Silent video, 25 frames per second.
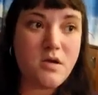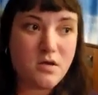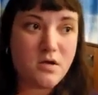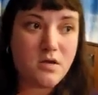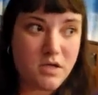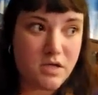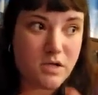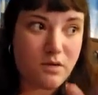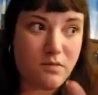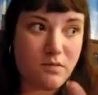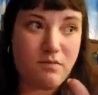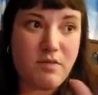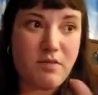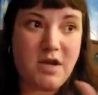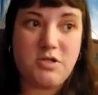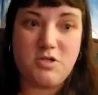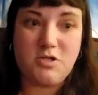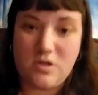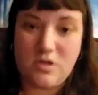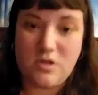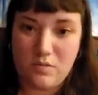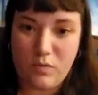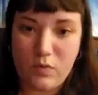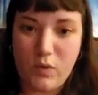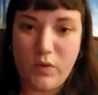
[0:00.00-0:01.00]
make
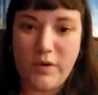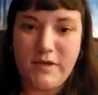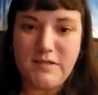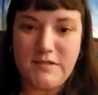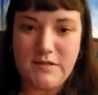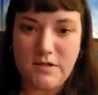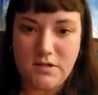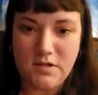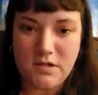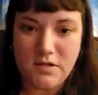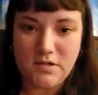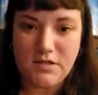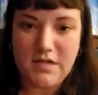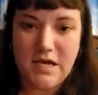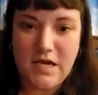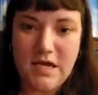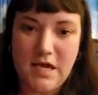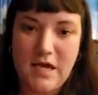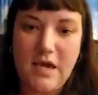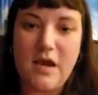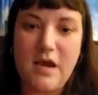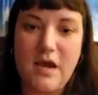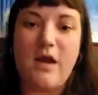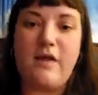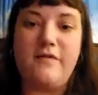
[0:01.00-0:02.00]
sure the boys are
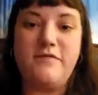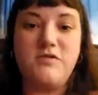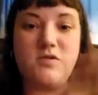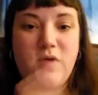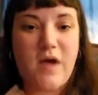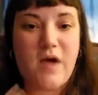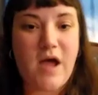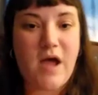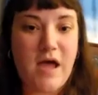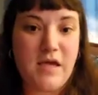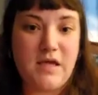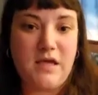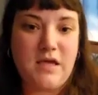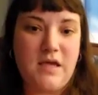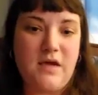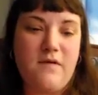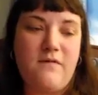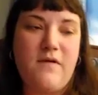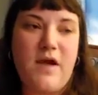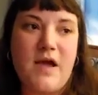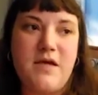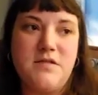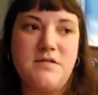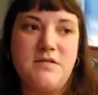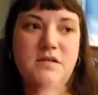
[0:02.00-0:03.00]
taken care of so I can get
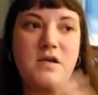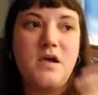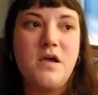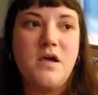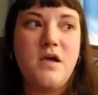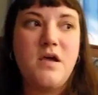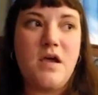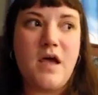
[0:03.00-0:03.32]
rest.